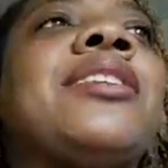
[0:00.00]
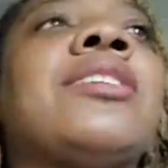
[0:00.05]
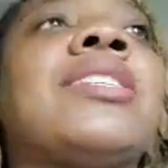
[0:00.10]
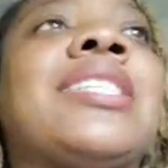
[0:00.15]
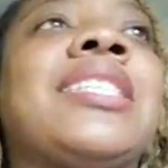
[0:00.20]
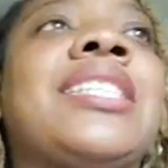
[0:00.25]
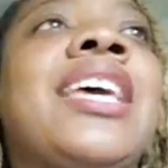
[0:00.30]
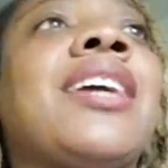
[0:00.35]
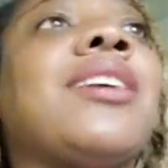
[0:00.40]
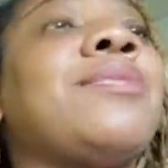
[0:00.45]

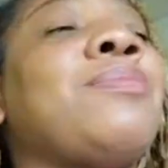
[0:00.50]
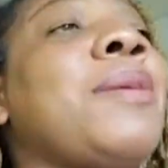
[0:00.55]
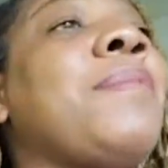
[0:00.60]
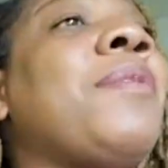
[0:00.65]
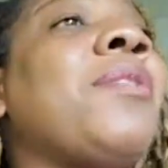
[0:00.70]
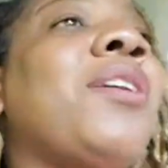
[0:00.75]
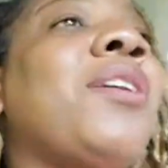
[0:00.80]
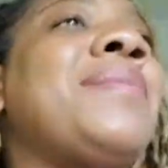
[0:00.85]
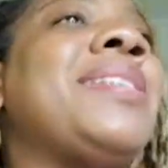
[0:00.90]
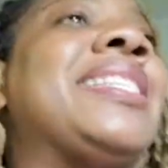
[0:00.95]
sick.
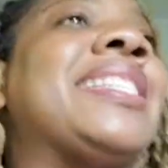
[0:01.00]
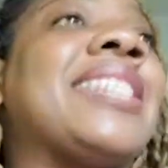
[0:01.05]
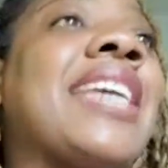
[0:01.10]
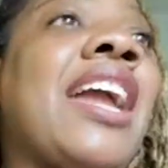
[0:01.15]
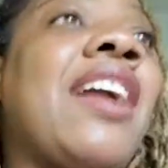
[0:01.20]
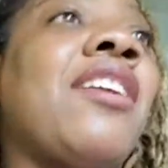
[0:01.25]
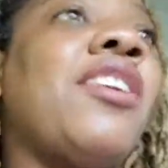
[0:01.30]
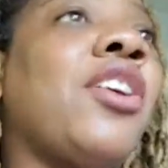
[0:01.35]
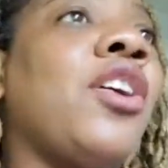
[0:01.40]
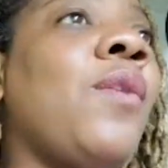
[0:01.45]
People are going to be
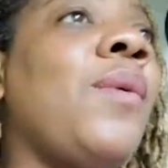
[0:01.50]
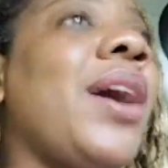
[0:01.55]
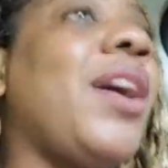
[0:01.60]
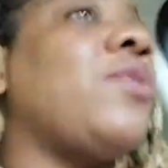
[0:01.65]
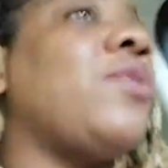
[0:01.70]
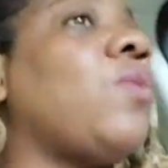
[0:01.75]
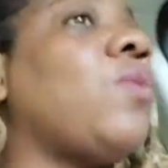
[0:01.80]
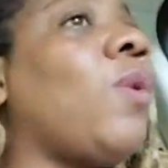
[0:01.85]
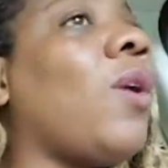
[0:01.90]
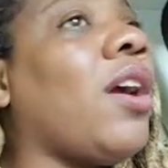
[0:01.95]
scared to go
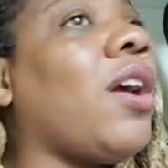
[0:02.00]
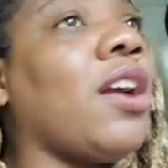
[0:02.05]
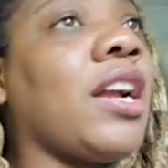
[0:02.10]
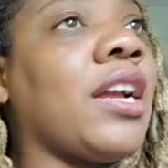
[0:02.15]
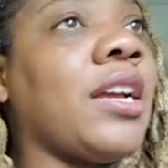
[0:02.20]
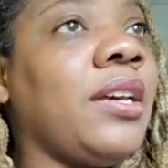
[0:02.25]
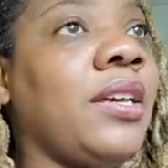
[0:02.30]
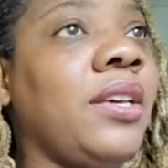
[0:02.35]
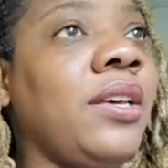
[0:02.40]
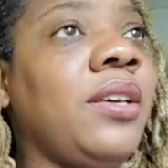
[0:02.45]
out and work,
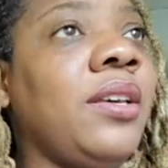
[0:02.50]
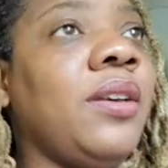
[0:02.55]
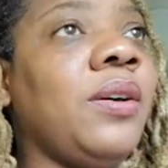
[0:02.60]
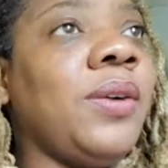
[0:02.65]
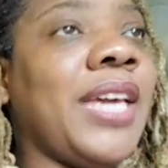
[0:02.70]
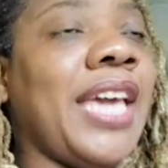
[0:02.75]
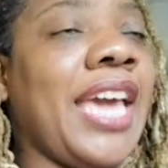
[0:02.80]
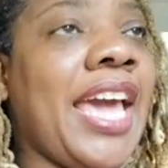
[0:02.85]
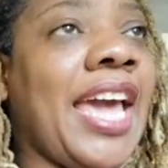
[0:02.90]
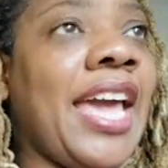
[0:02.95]

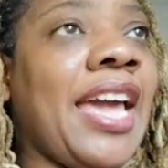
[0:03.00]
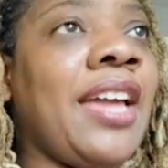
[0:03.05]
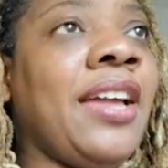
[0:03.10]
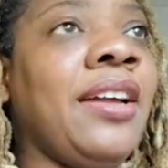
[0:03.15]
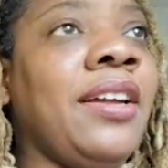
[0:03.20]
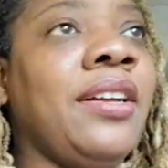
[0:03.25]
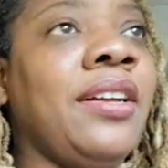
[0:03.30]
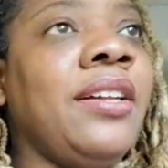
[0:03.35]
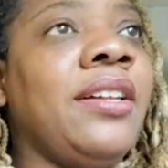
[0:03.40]
okay?